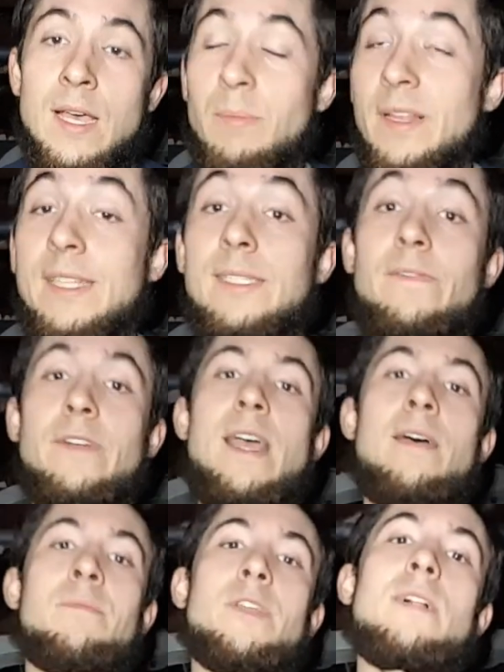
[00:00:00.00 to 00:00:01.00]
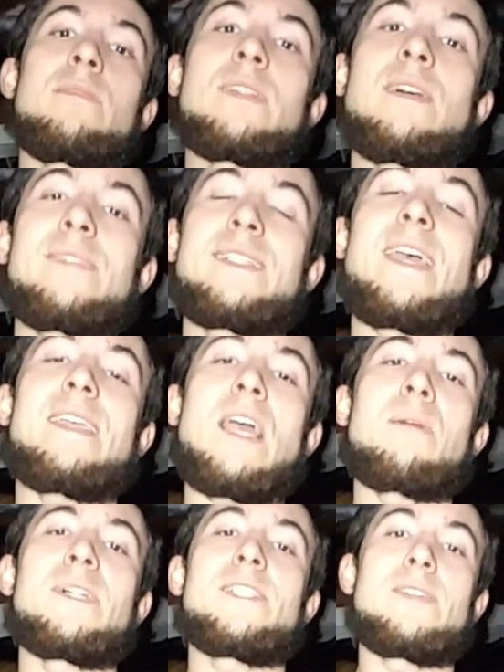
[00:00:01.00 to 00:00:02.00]
But that's it for now. Y'all have a lovely day.
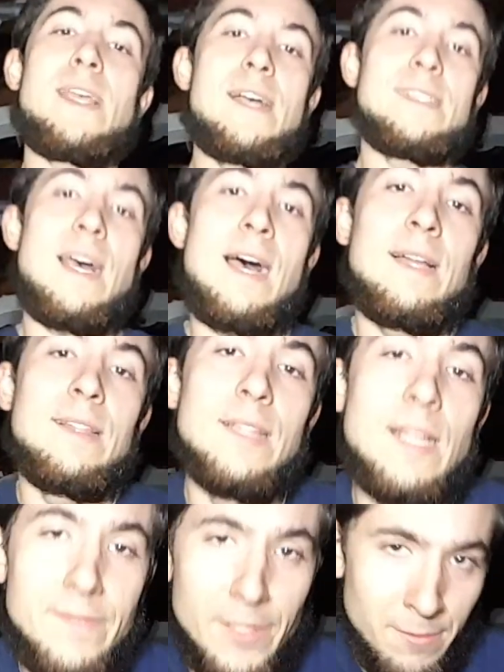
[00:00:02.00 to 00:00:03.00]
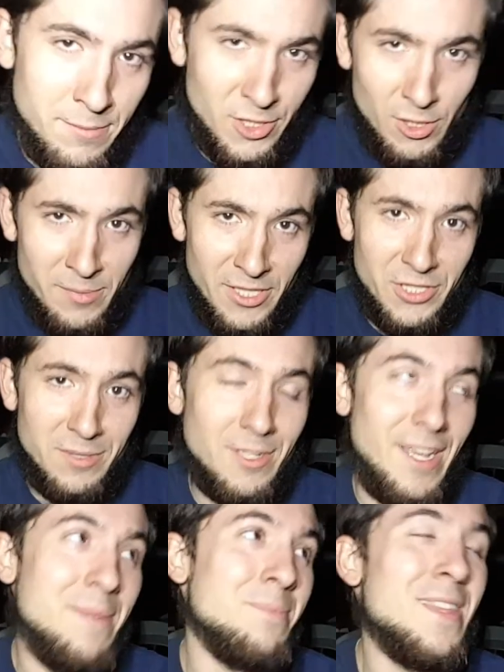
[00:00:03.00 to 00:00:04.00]
God bless you guys. I love you so much,
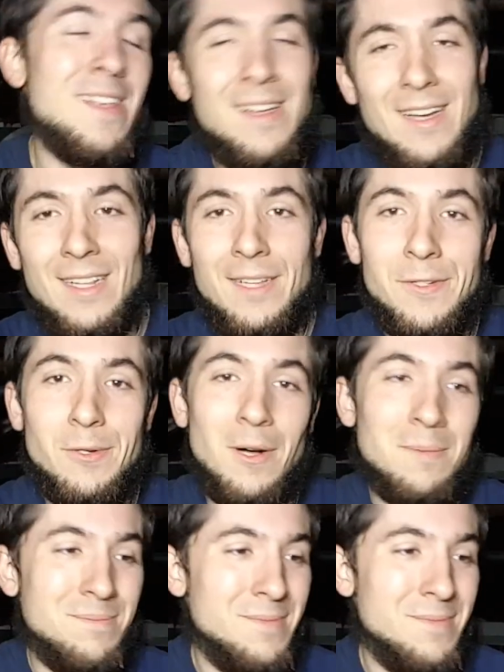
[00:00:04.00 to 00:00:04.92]
okay? I love you all.